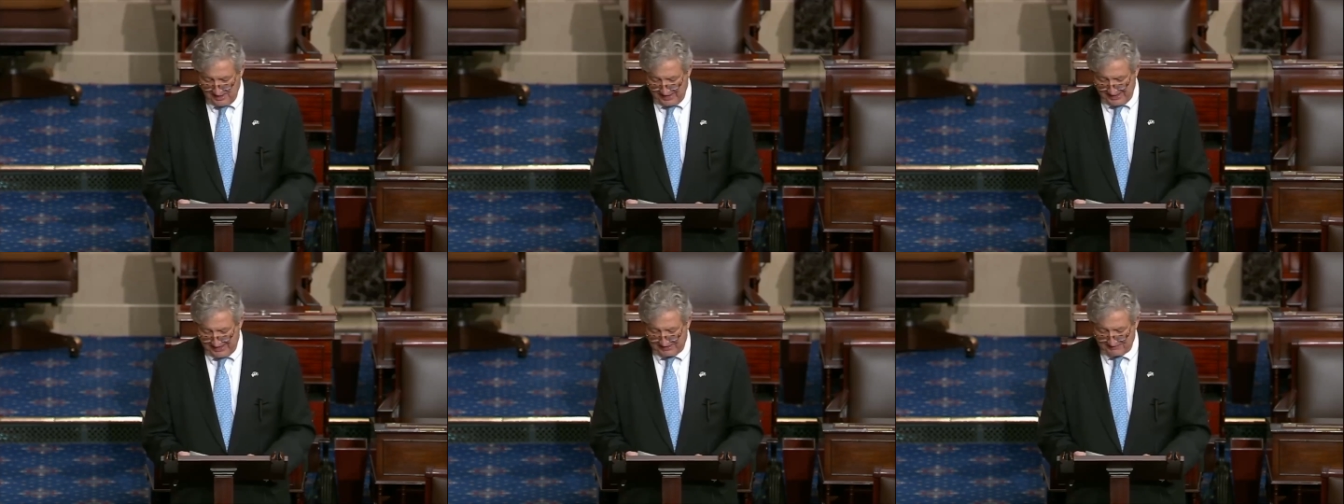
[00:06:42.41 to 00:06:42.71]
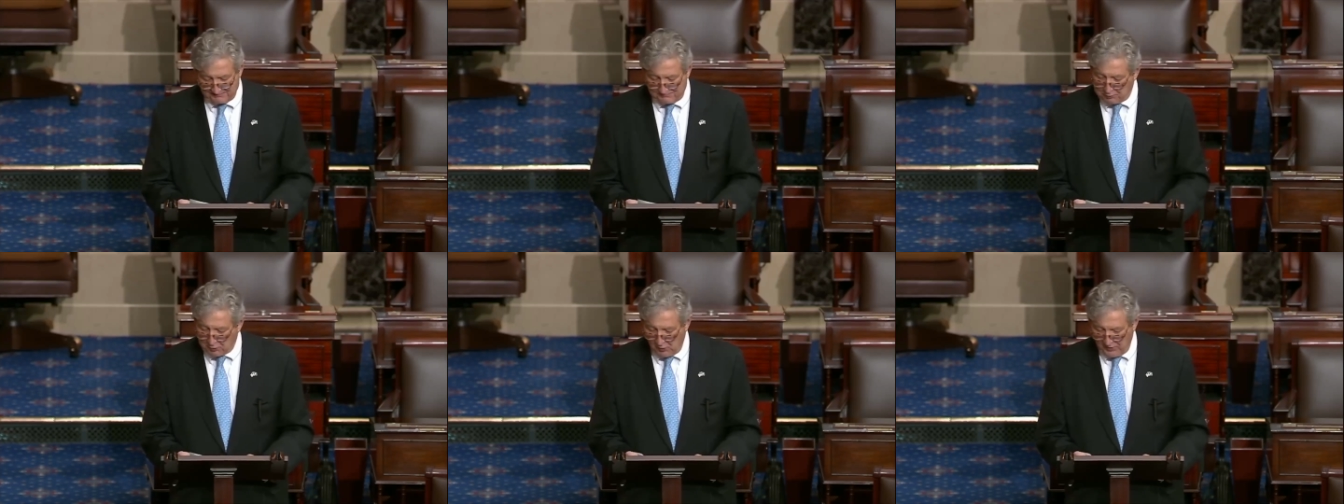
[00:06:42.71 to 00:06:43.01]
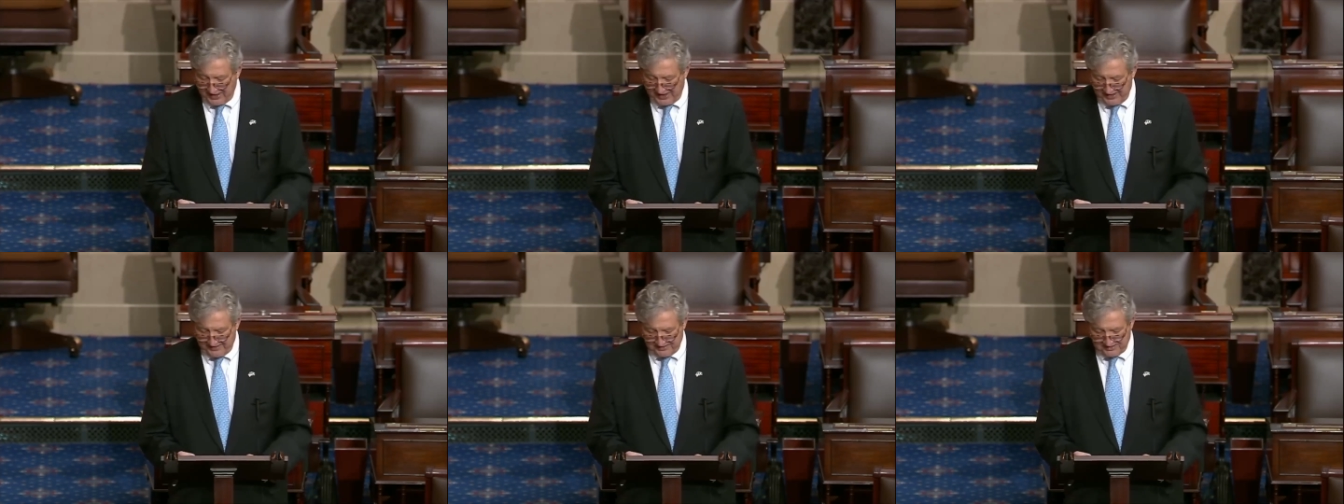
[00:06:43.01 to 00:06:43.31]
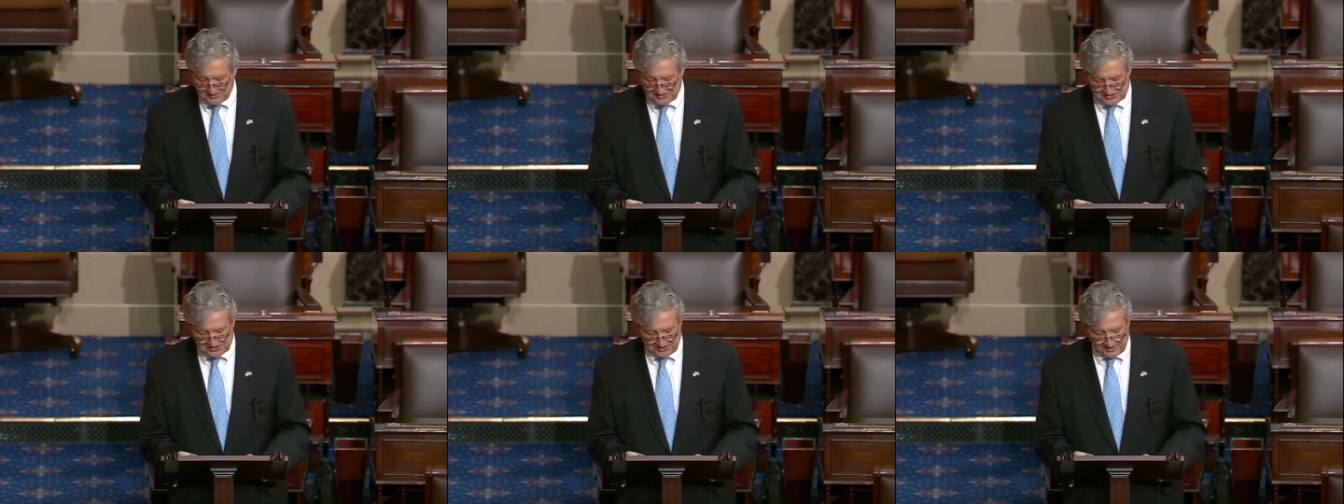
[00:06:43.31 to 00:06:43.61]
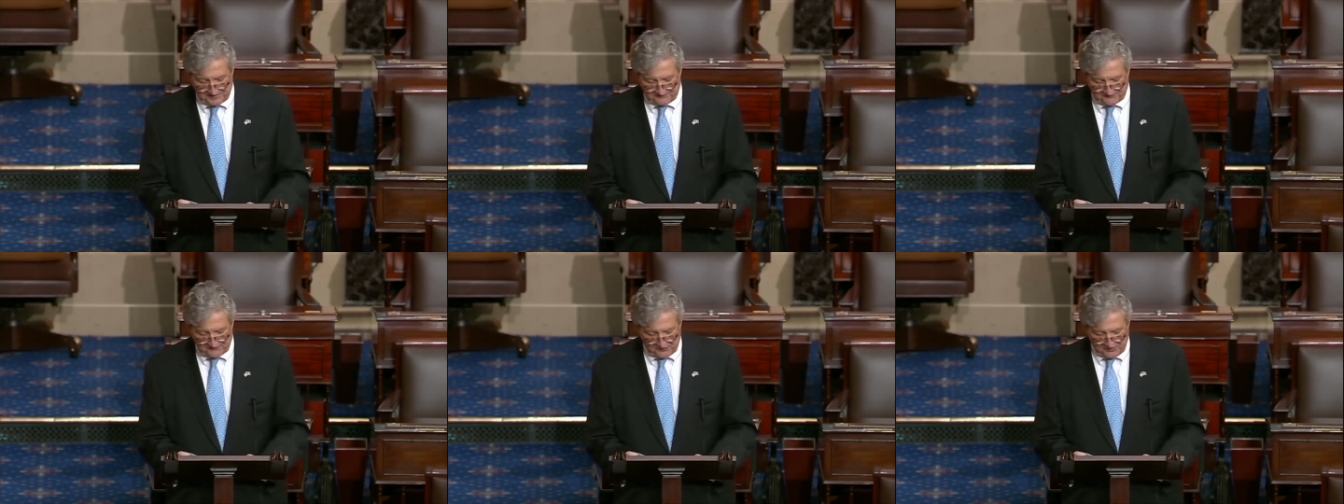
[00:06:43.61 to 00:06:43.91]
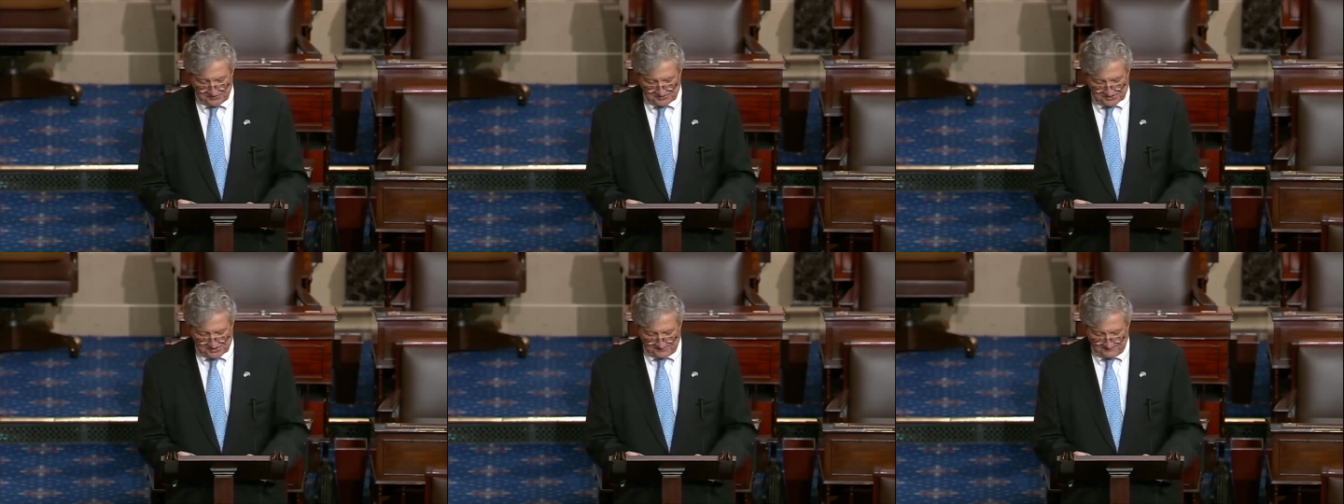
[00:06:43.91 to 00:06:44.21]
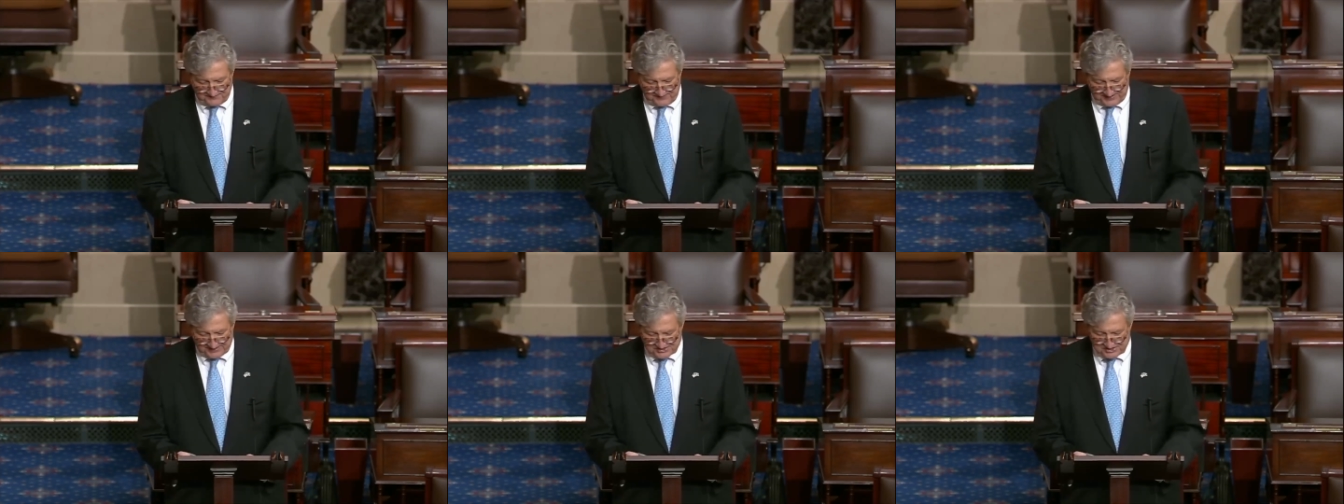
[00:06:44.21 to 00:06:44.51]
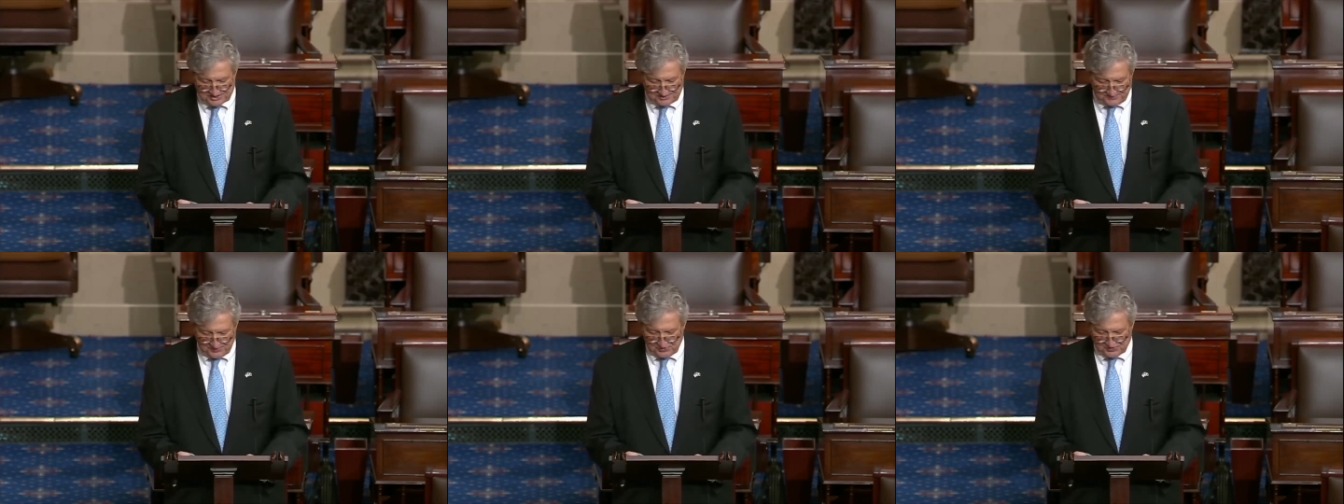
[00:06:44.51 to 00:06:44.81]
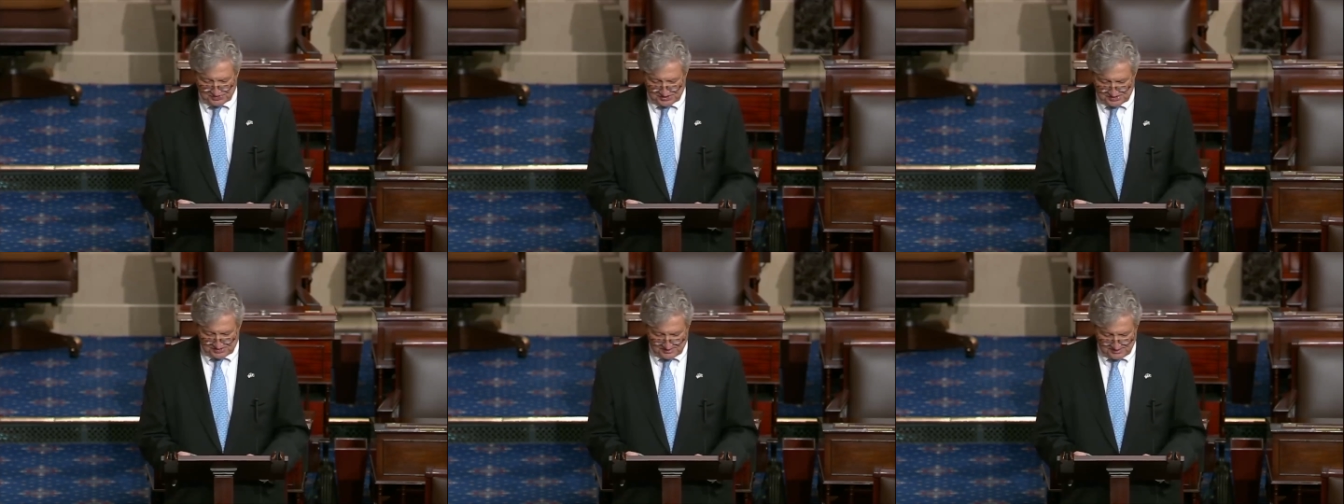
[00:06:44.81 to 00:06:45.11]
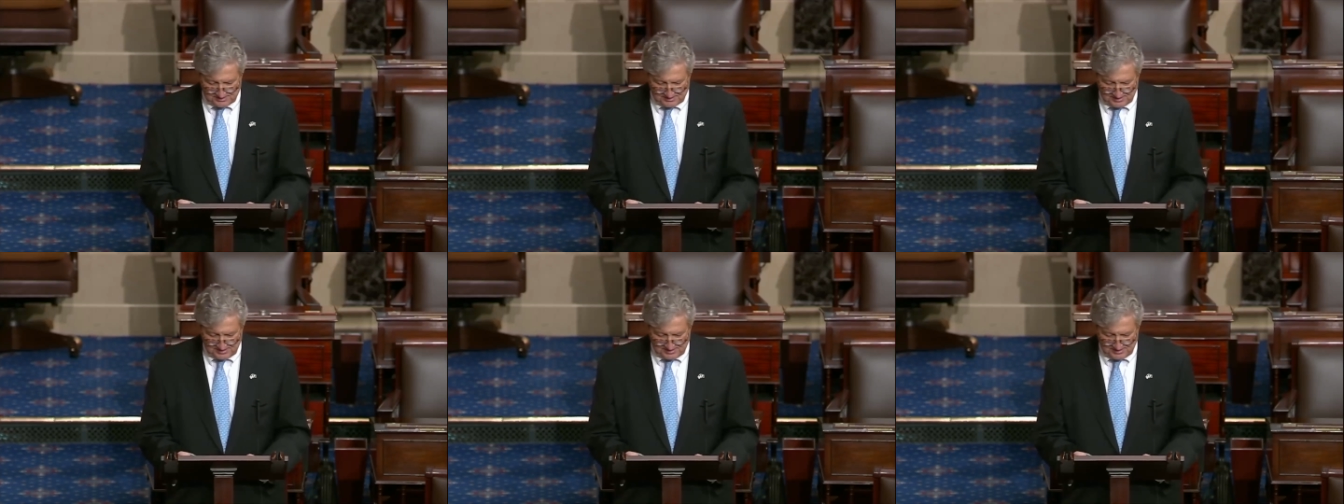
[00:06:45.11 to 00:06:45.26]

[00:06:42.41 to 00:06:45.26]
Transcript: and bread instead of fruits and vegetables.